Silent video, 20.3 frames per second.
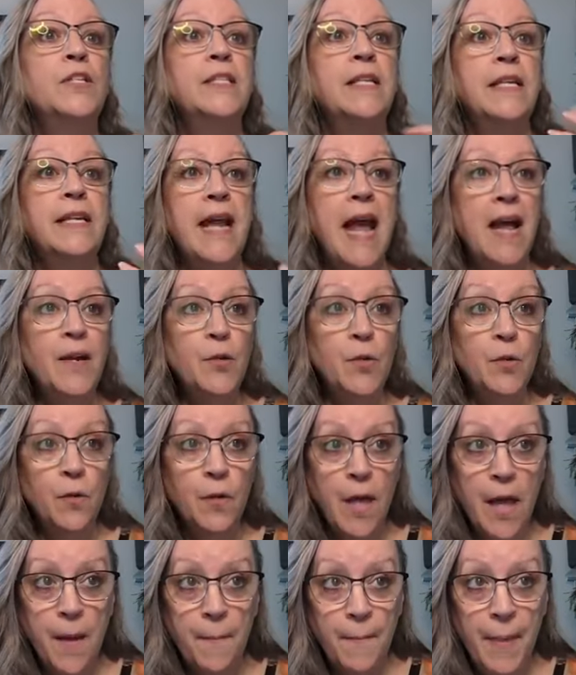is a natural
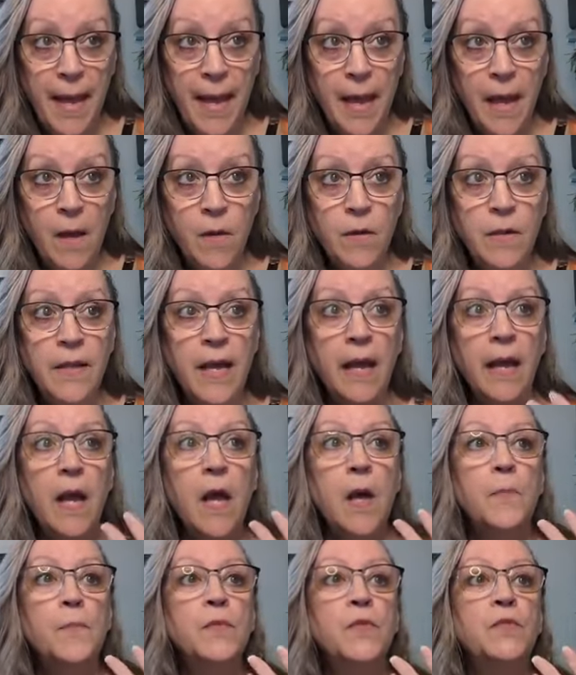compound that
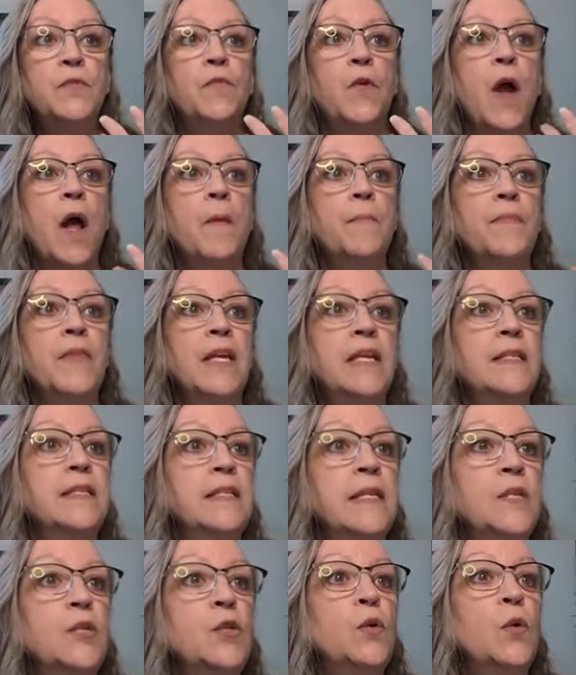comes from the
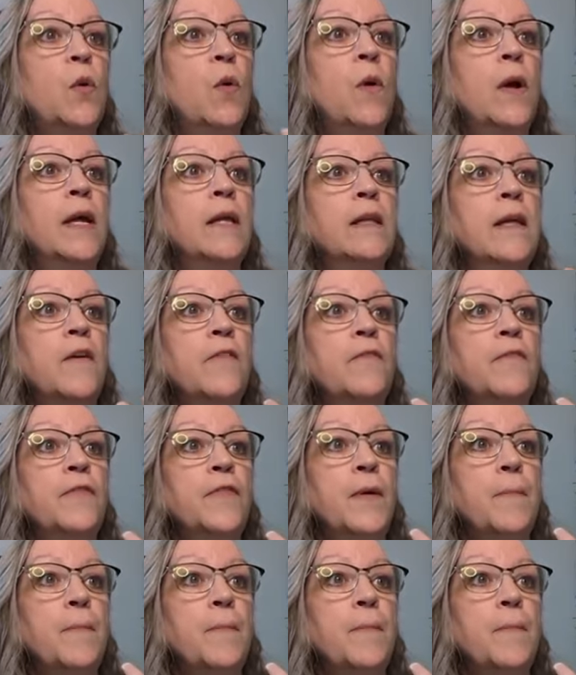essential oil of